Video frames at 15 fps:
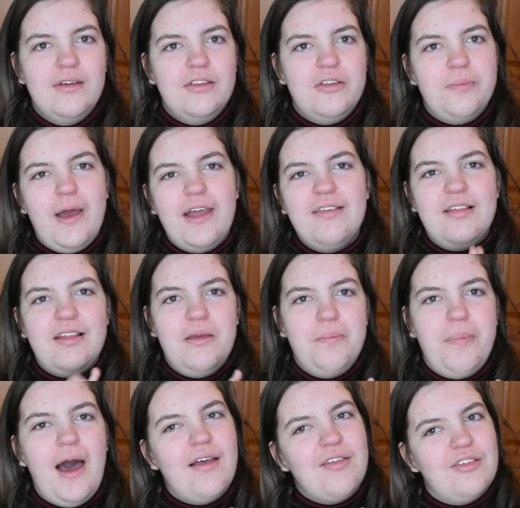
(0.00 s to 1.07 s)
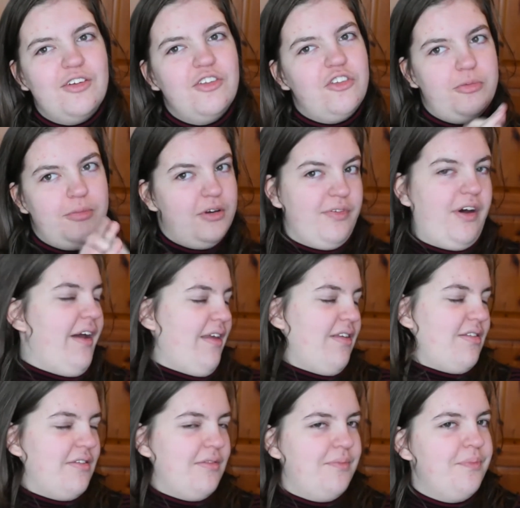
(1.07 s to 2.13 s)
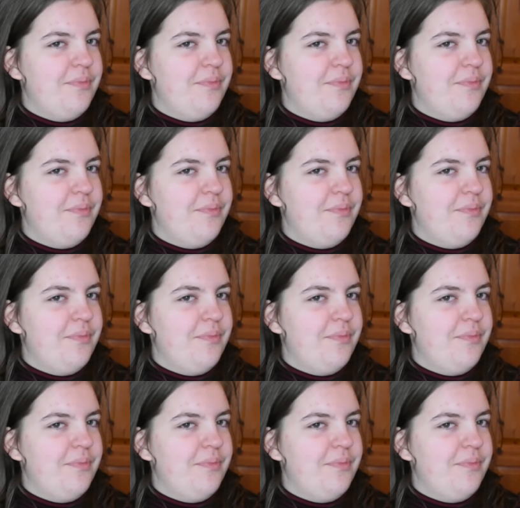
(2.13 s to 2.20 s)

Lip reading: to basically pass on some advice.